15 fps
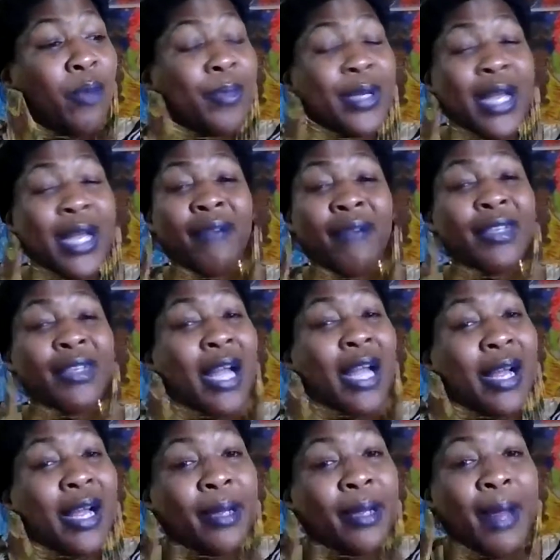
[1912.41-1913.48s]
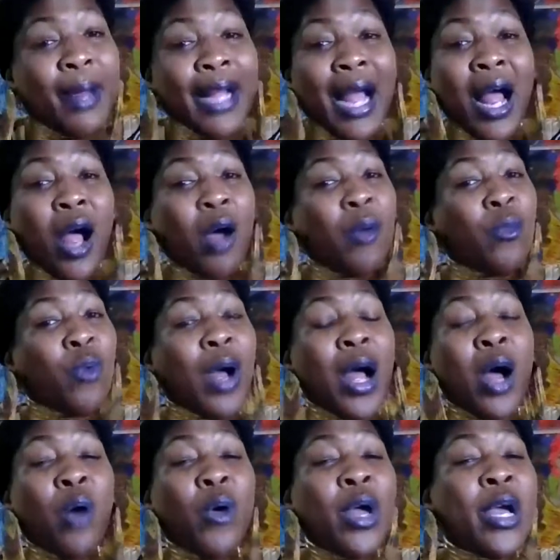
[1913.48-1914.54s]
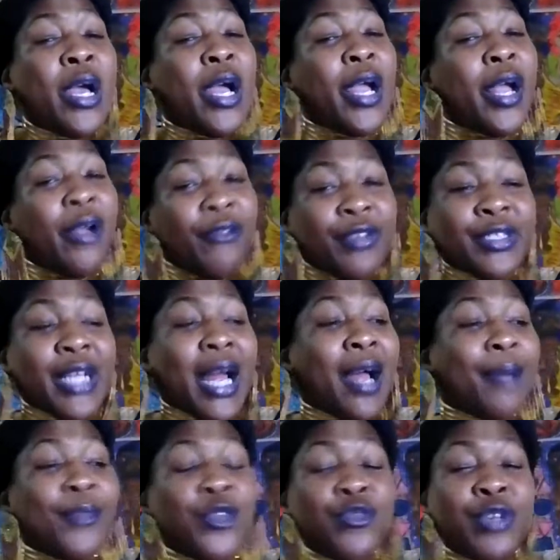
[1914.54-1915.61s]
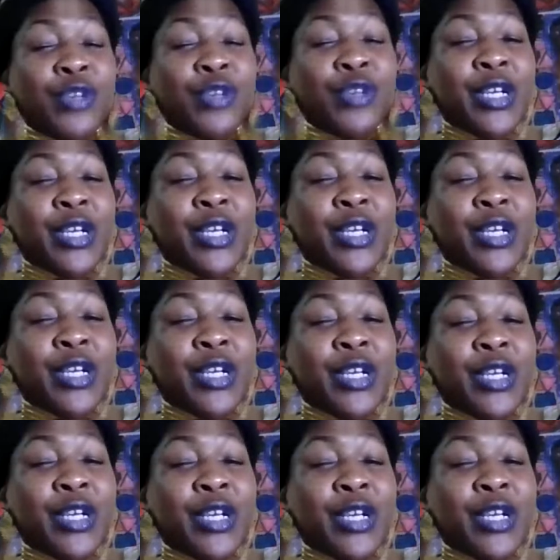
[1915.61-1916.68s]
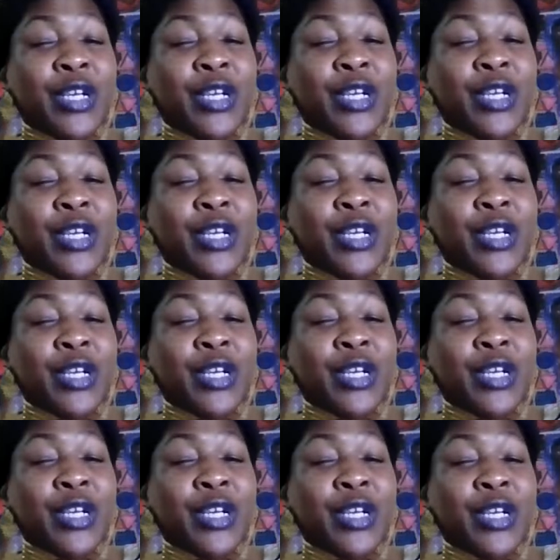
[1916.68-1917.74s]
I don't be having time. Like I don't every time you need it sucked and every time